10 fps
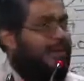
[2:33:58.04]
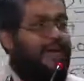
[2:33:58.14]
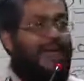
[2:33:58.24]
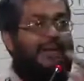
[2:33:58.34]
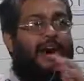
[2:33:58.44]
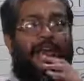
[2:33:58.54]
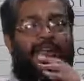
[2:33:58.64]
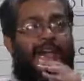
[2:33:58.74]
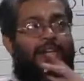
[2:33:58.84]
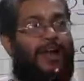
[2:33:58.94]
Like
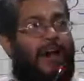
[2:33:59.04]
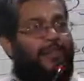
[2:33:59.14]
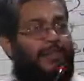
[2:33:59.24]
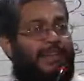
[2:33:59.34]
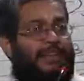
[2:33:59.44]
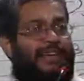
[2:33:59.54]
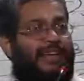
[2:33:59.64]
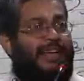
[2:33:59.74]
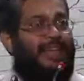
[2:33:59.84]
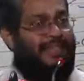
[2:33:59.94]
doctor, no, how a person
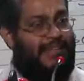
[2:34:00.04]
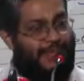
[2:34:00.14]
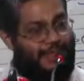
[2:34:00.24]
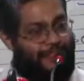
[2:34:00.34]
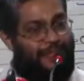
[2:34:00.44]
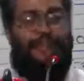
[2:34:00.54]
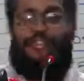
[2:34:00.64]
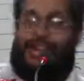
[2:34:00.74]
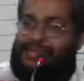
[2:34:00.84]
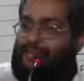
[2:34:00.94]
gets
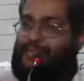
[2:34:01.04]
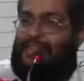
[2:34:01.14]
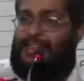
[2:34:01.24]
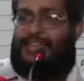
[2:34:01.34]
fever or something, he